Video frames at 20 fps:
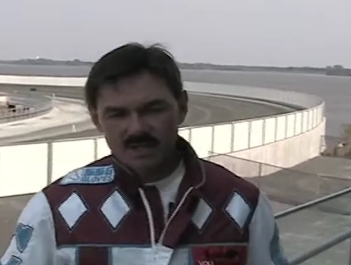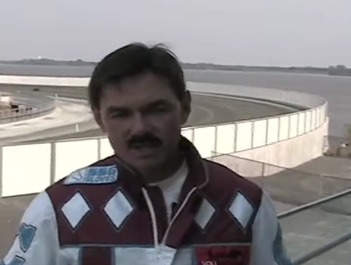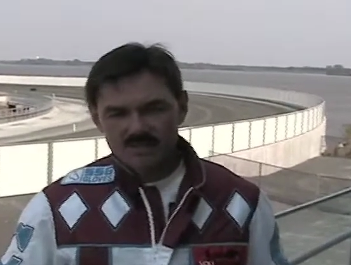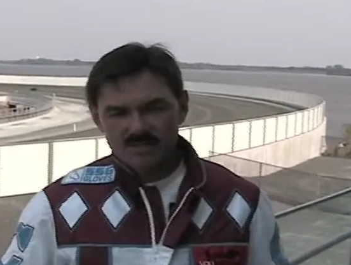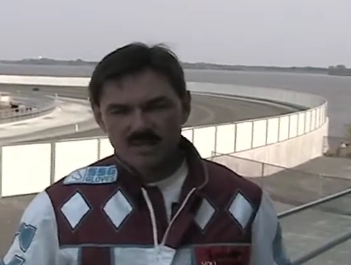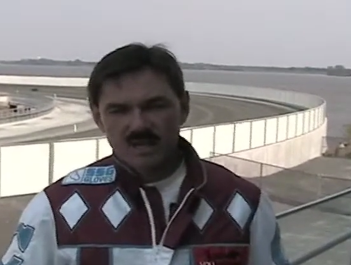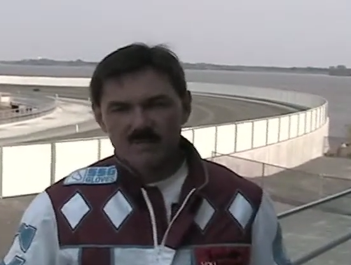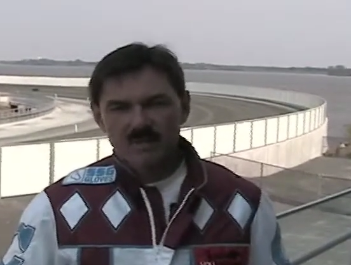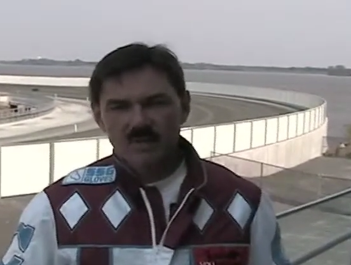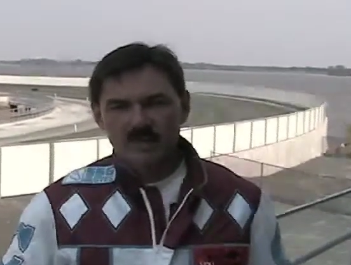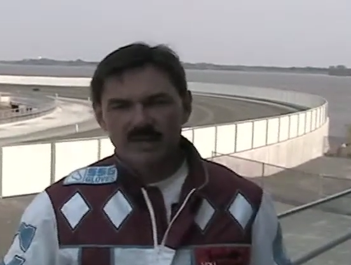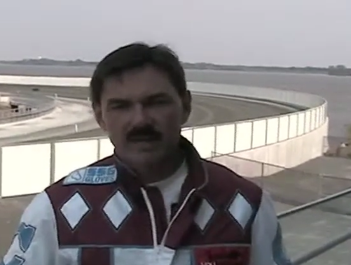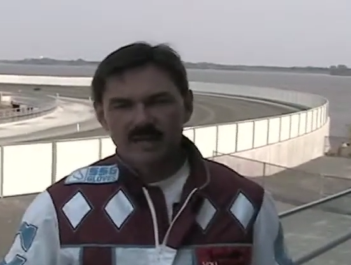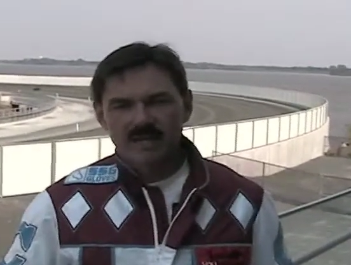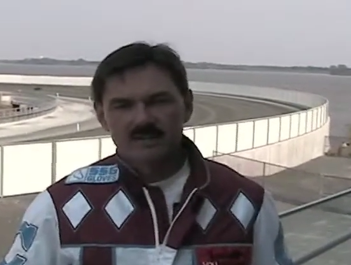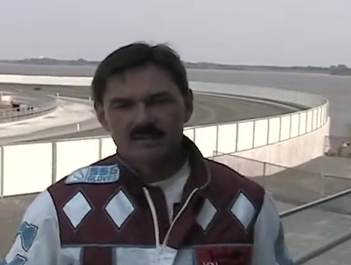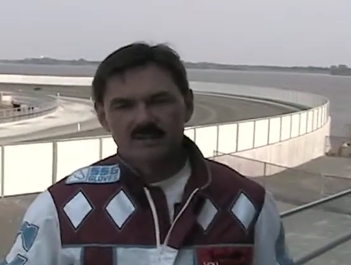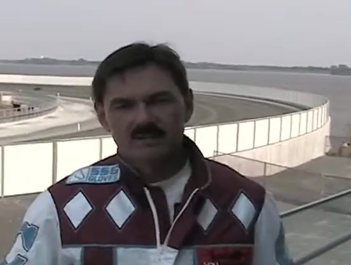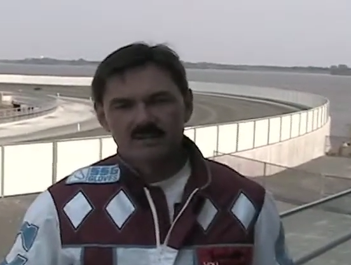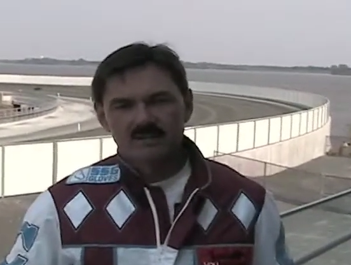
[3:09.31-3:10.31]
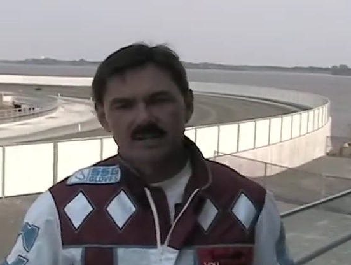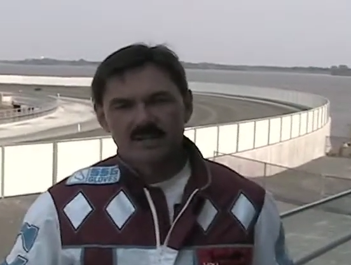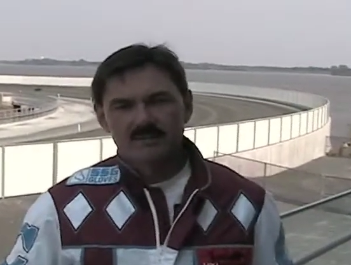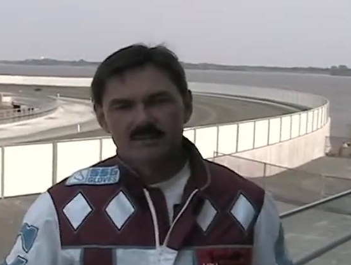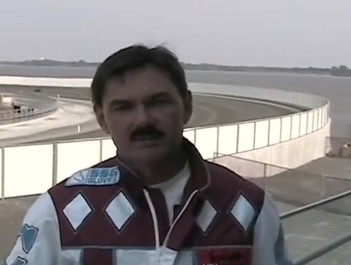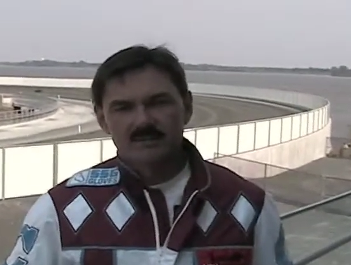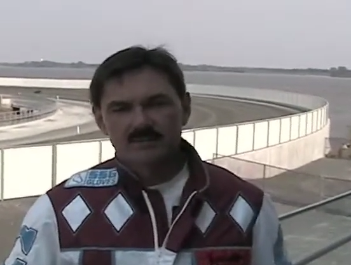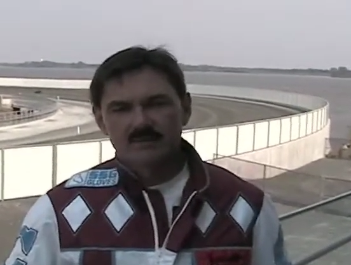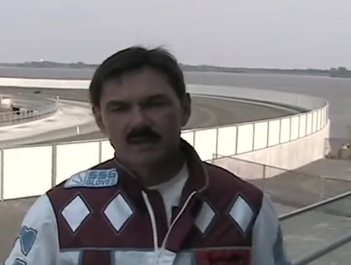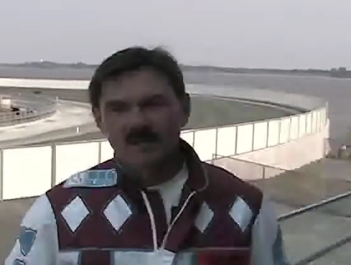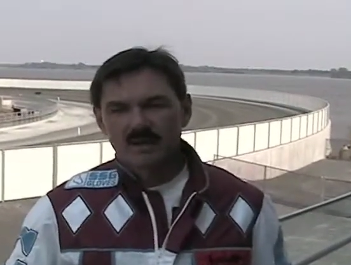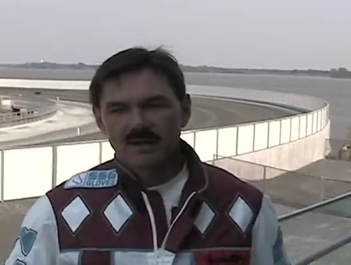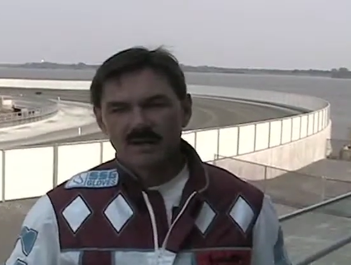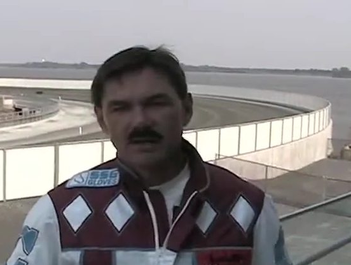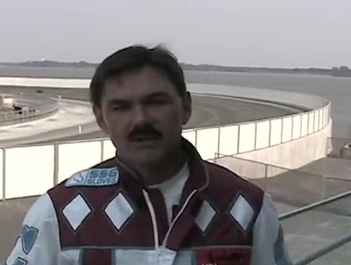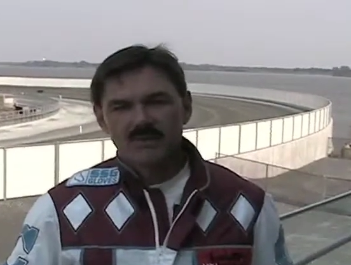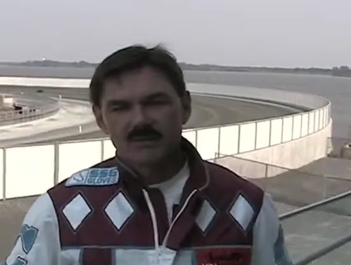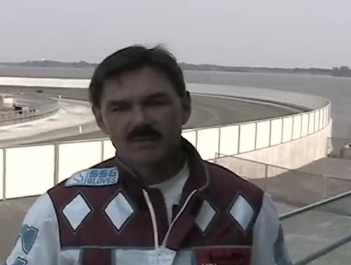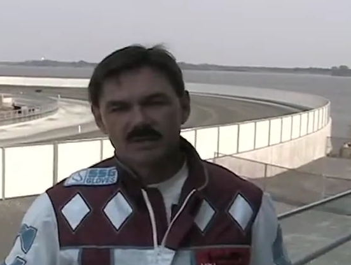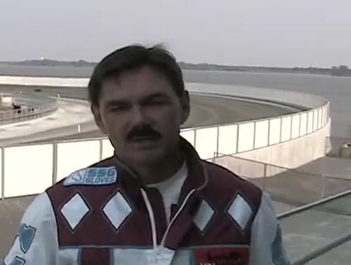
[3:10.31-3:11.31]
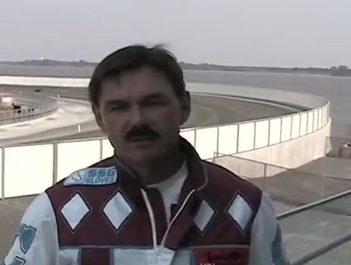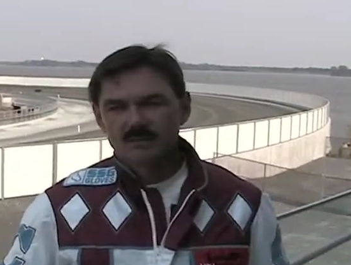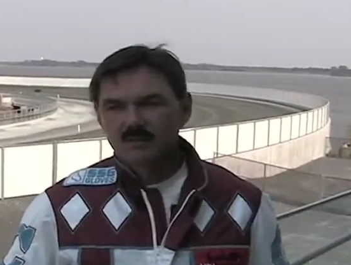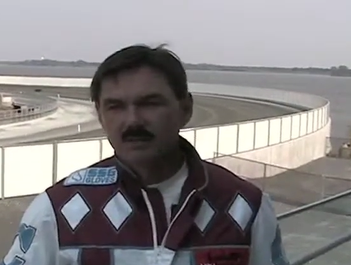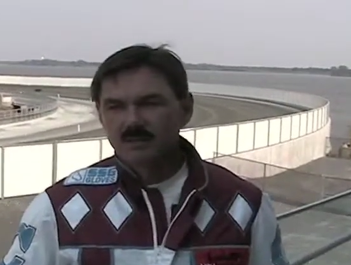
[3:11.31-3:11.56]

simulcast and have a healthy